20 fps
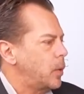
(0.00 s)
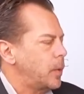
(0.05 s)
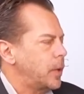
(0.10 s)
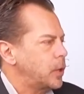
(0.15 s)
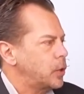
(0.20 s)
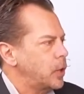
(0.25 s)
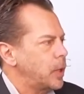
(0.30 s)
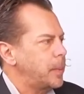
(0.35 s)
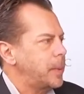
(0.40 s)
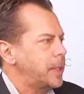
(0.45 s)

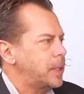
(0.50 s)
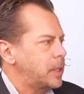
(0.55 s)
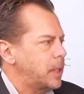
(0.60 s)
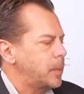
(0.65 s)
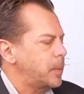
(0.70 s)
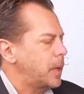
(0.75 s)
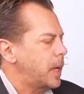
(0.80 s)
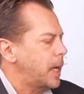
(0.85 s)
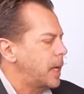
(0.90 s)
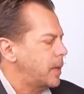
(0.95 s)
there's going to be
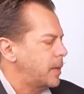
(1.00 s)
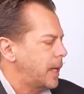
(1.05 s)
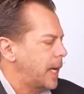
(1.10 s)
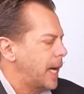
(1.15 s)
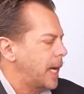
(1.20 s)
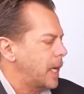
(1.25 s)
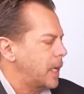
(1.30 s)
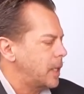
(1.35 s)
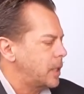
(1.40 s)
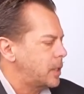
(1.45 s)
some kind of
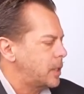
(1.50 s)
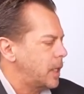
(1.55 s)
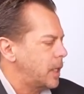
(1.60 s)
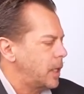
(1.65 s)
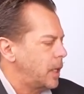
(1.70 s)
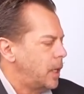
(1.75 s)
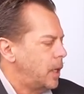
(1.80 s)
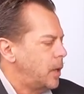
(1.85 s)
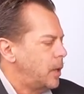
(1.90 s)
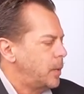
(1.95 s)
catalyst
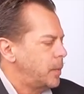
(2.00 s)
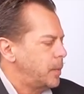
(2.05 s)
that